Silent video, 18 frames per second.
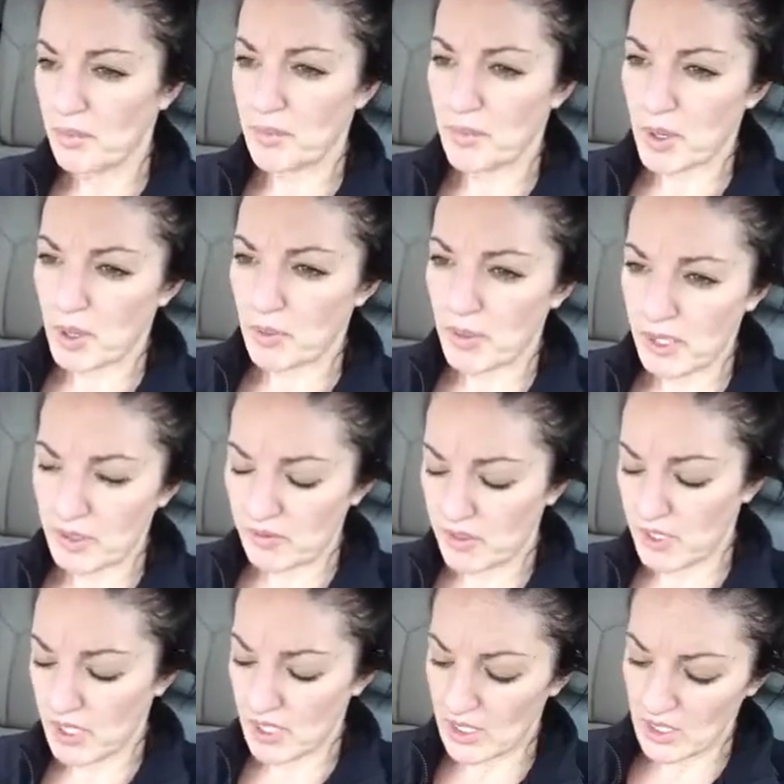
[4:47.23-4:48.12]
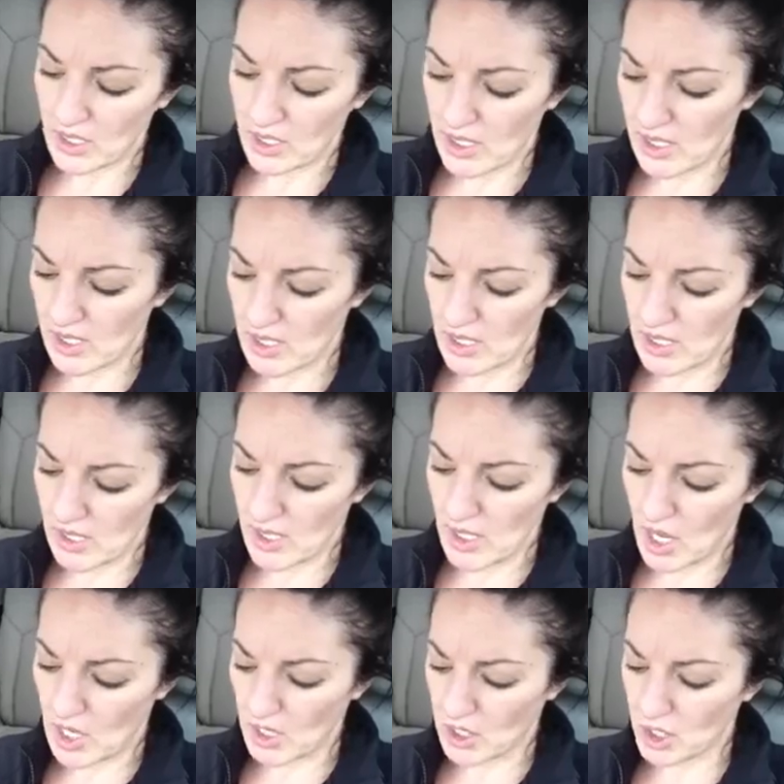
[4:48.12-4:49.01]
bourbon vanilla, sea
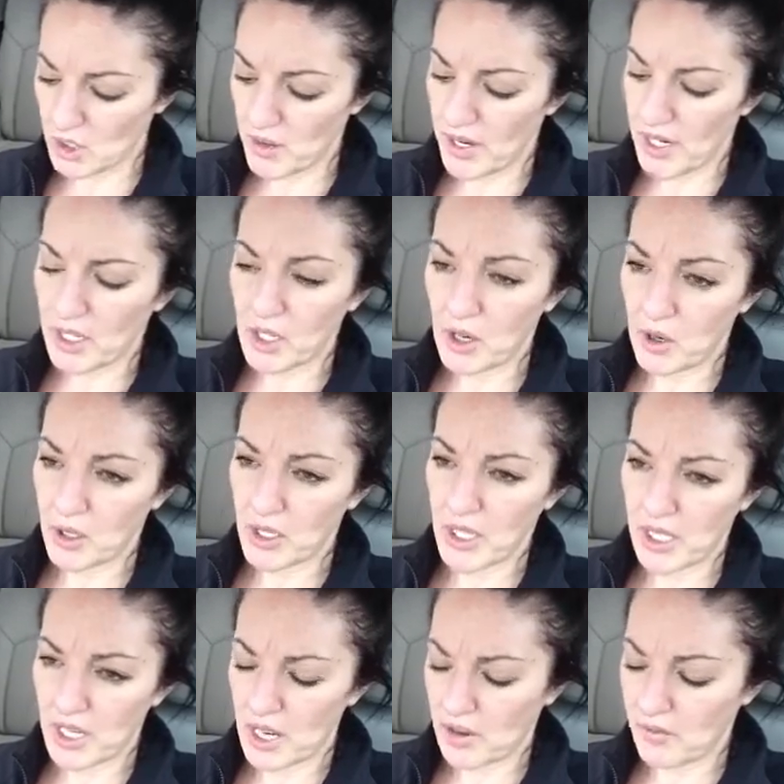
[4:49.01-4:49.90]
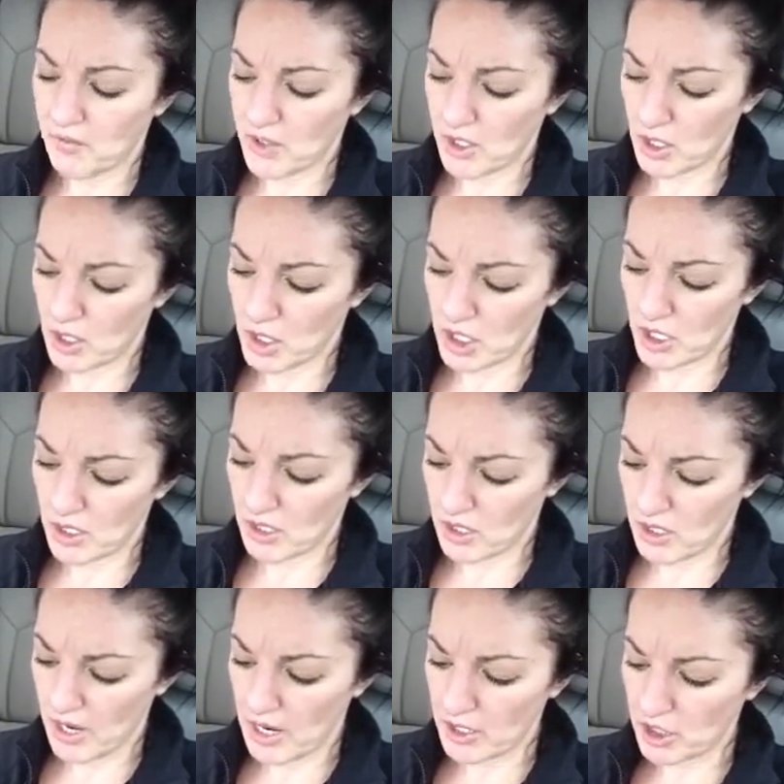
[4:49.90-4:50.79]
salt, shredded coconut,
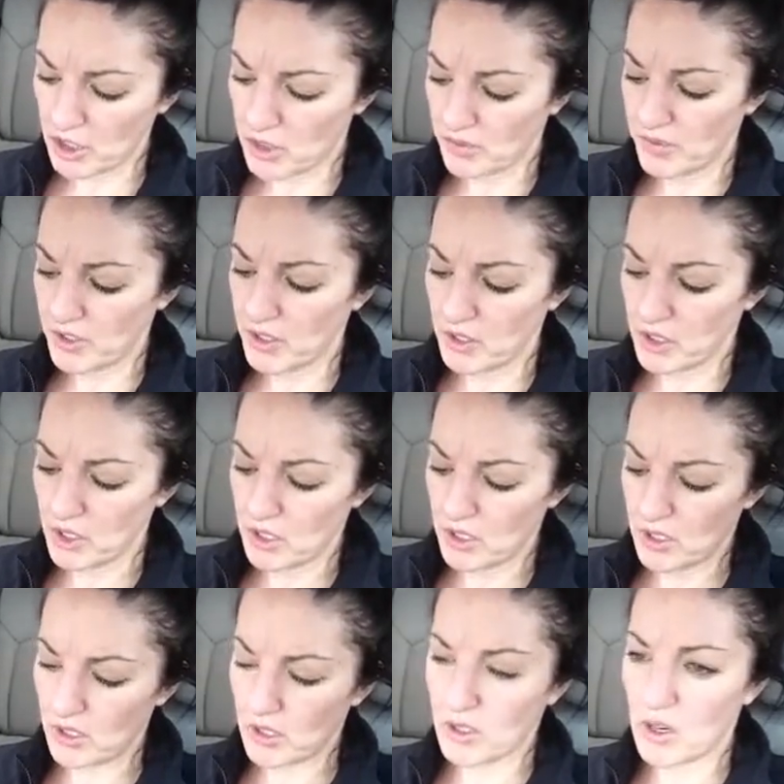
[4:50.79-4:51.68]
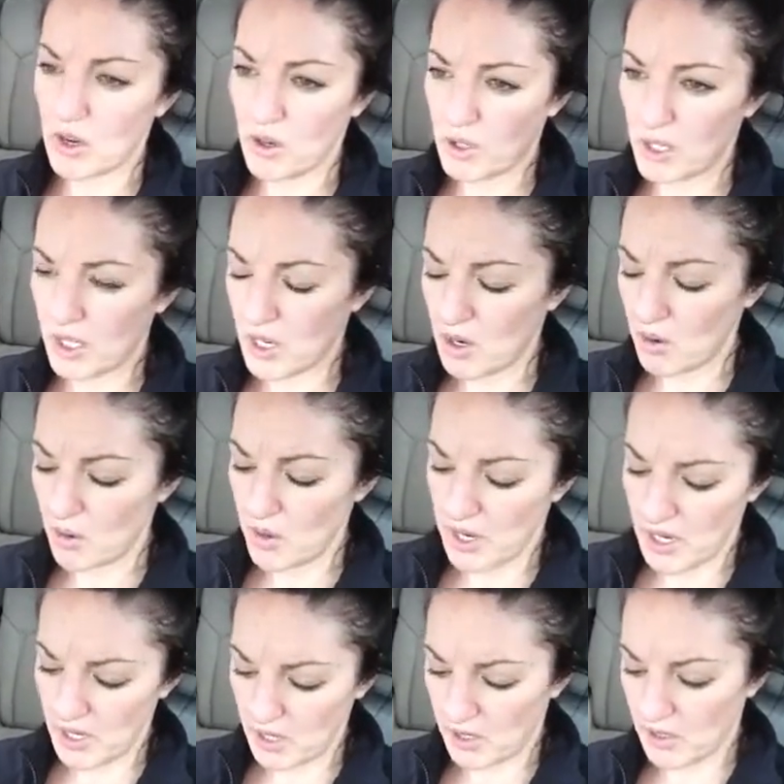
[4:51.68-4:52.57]
virgin, extra virgin coconut
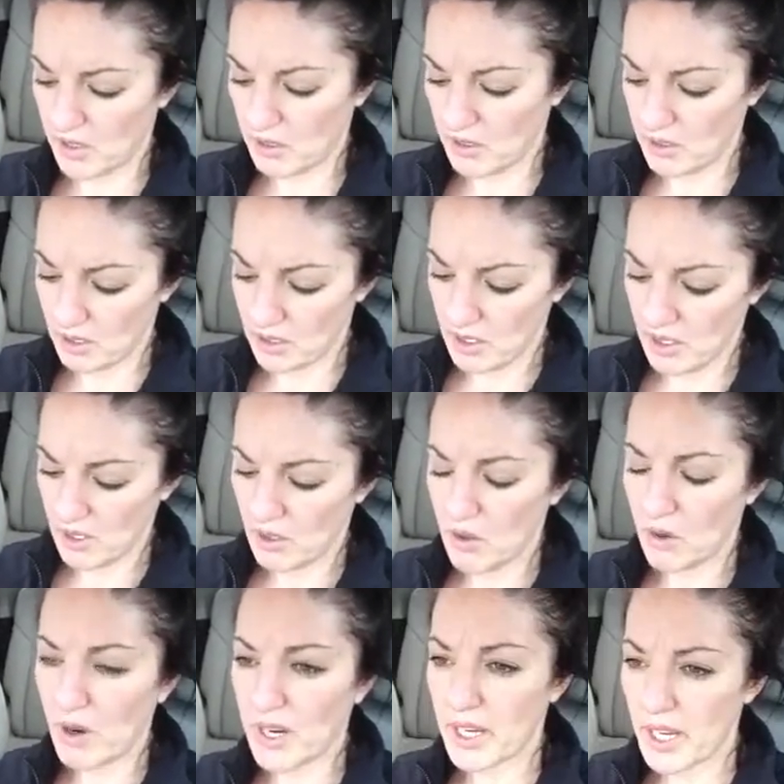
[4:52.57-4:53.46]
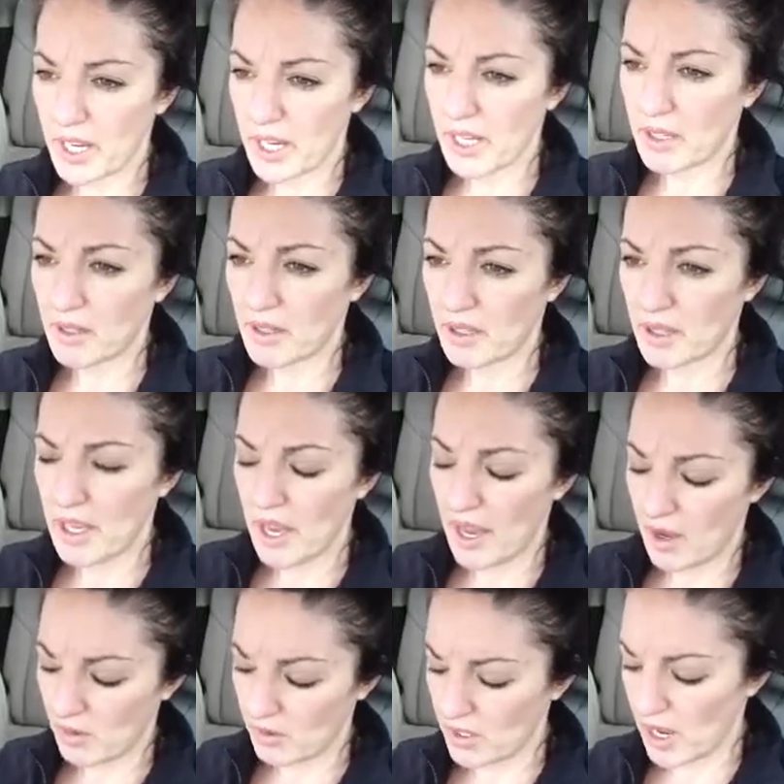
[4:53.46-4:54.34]
oil, organic,
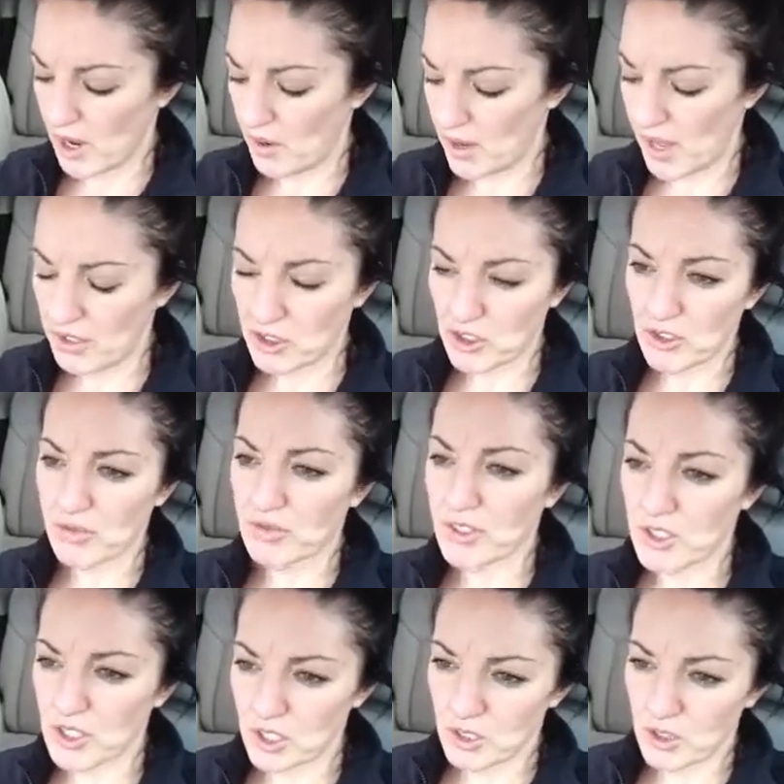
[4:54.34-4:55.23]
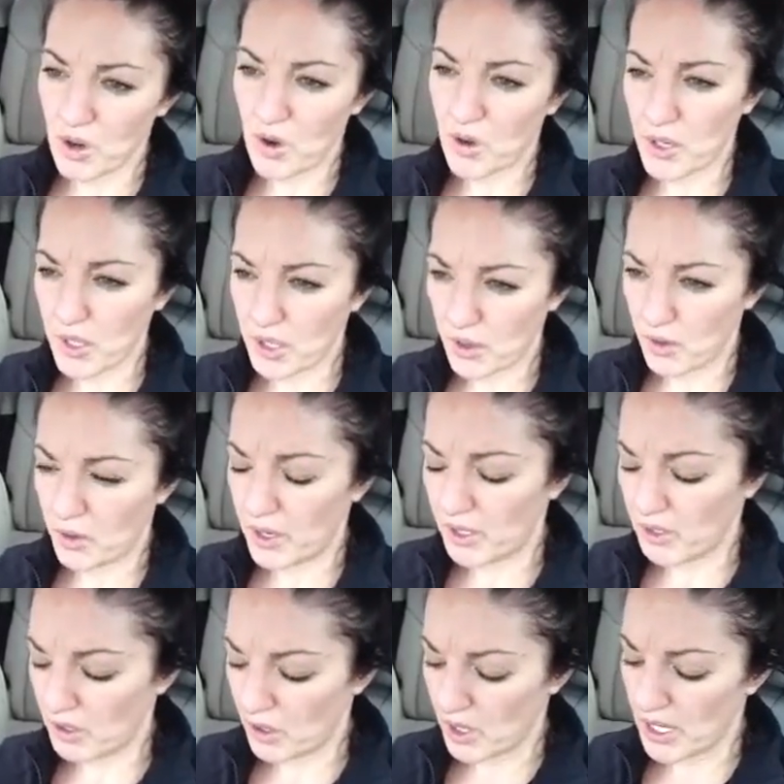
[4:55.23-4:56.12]
yeah, not extra virgin coconut
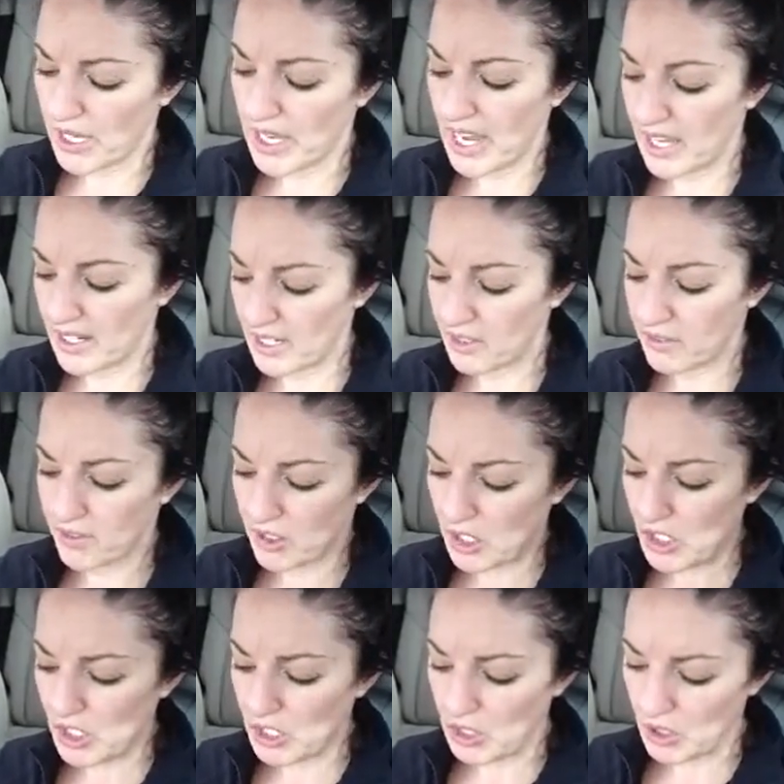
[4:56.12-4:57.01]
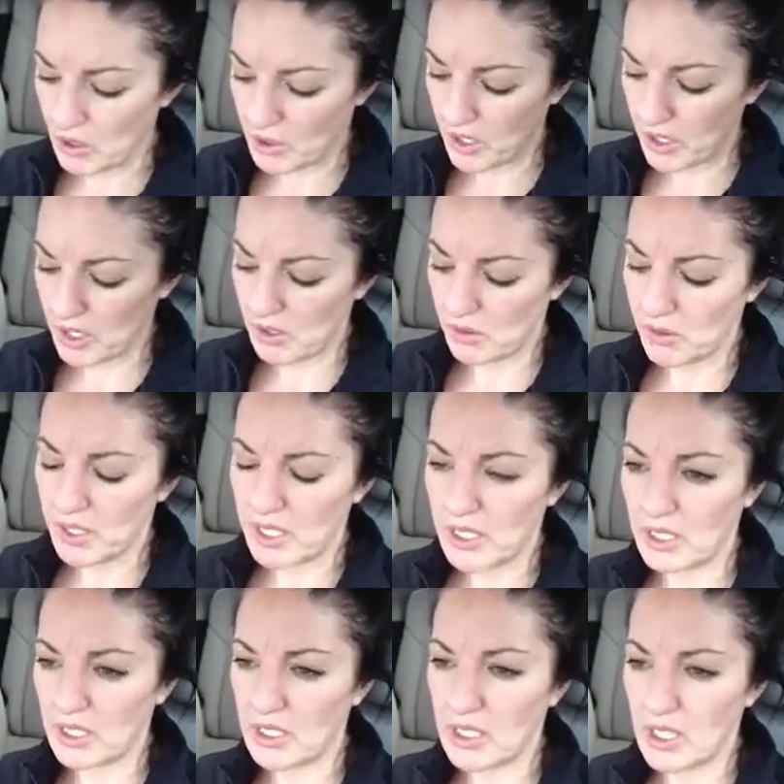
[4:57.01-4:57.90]
oil, organic virgin coconut
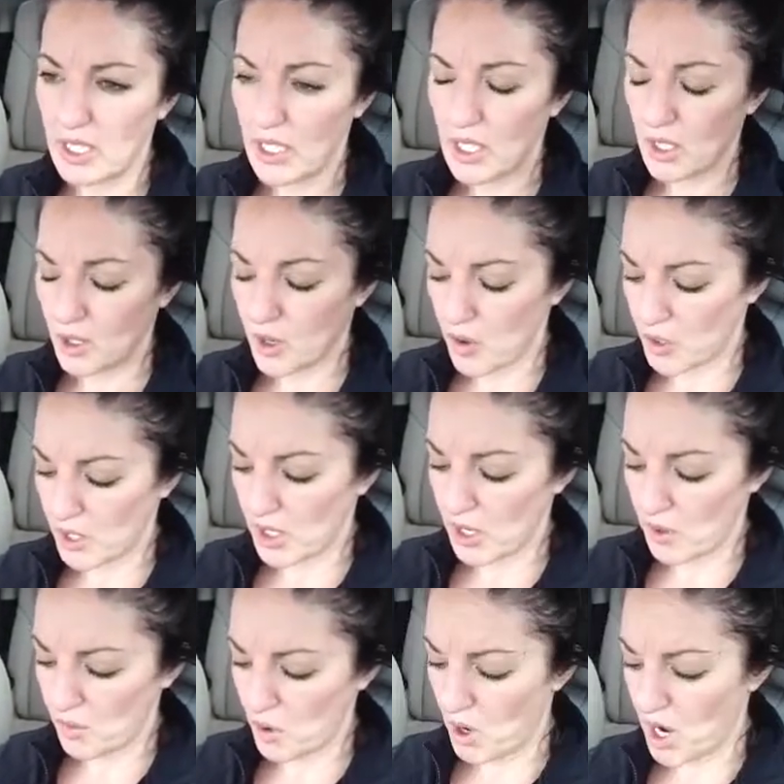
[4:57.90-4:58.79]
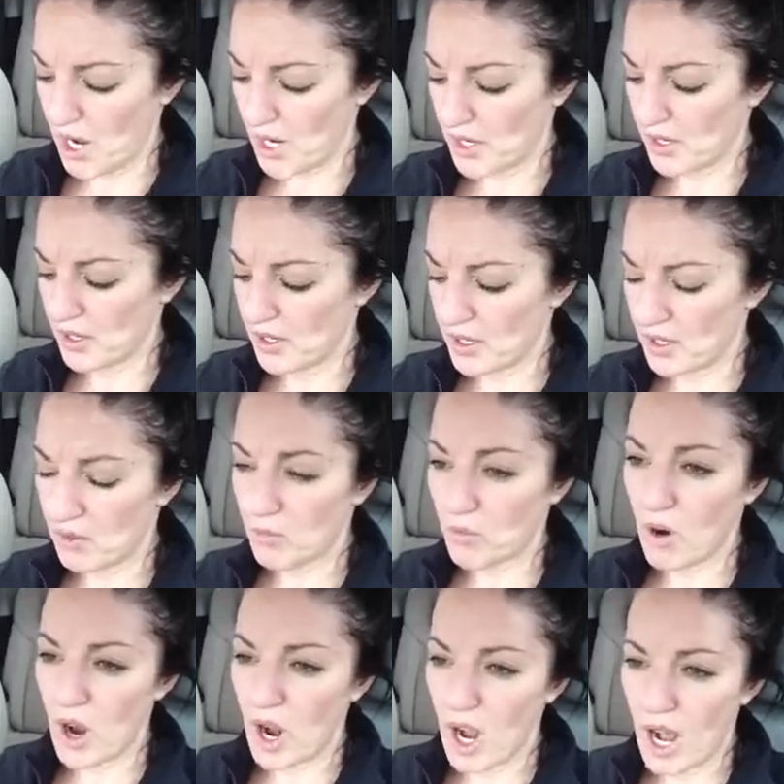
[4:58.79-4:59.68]
oil, coconut water,
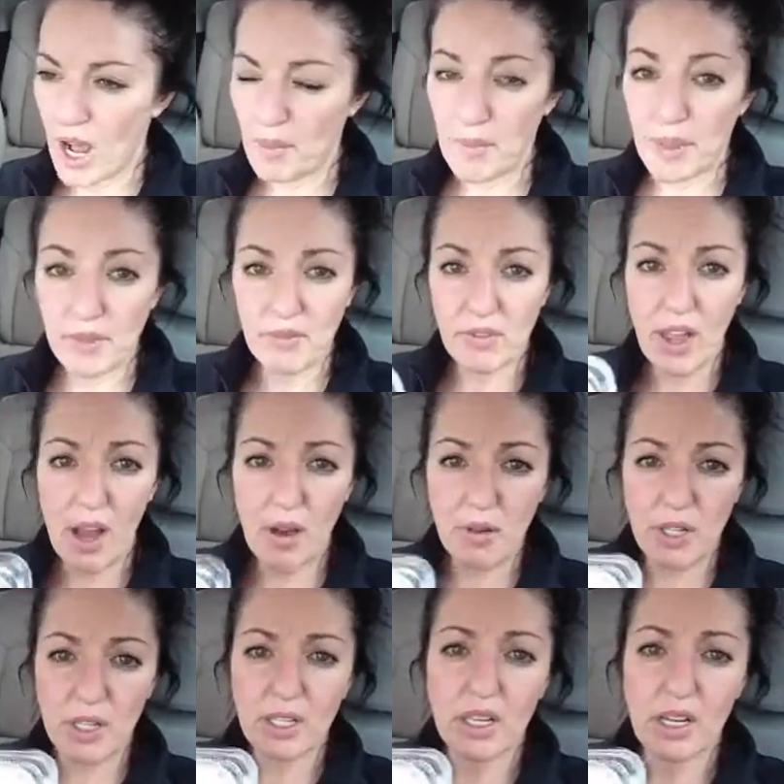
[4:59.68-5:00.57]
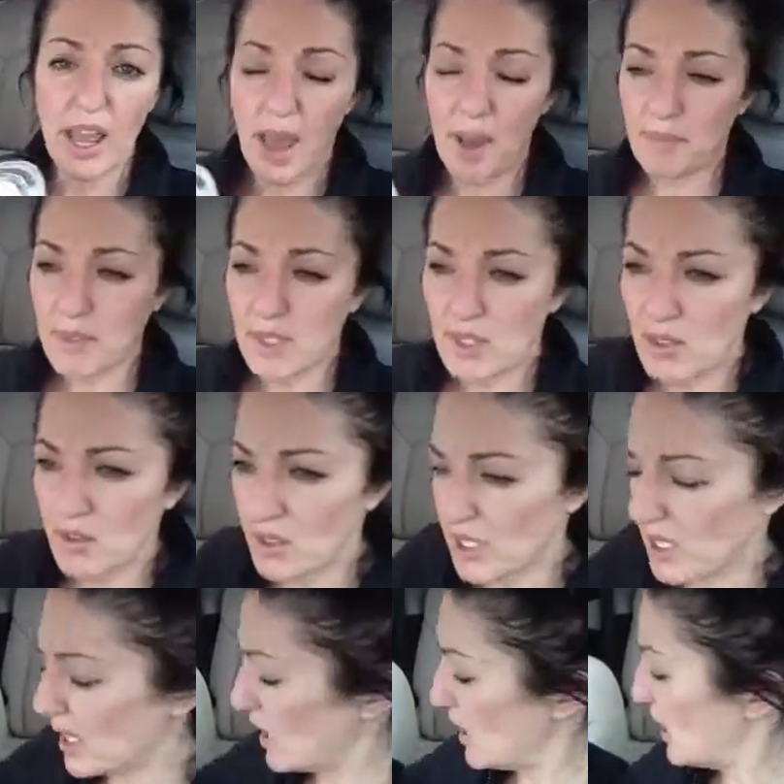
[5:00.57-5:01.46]
raw almond flour.
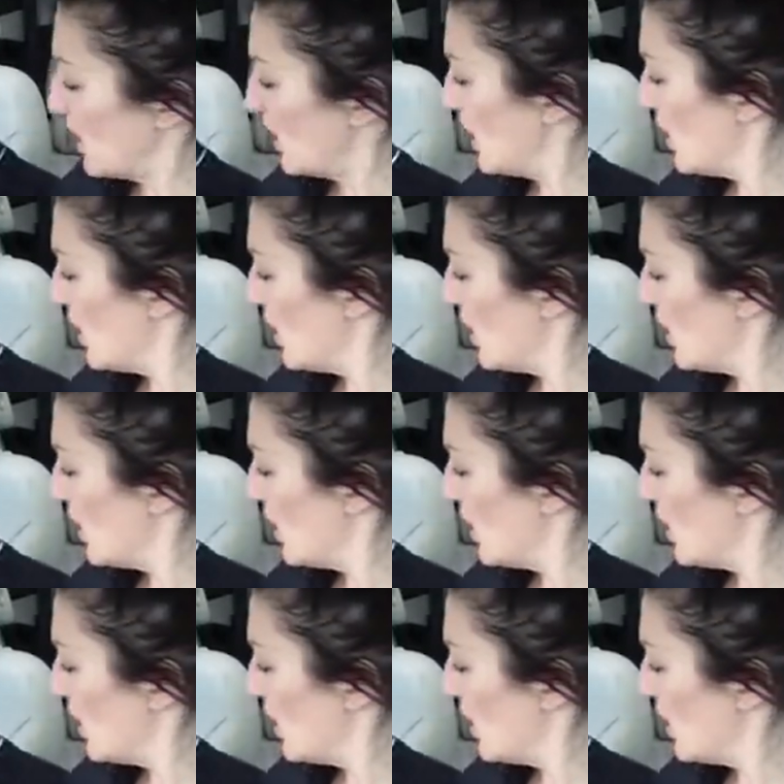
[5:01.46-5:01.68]
Absolutely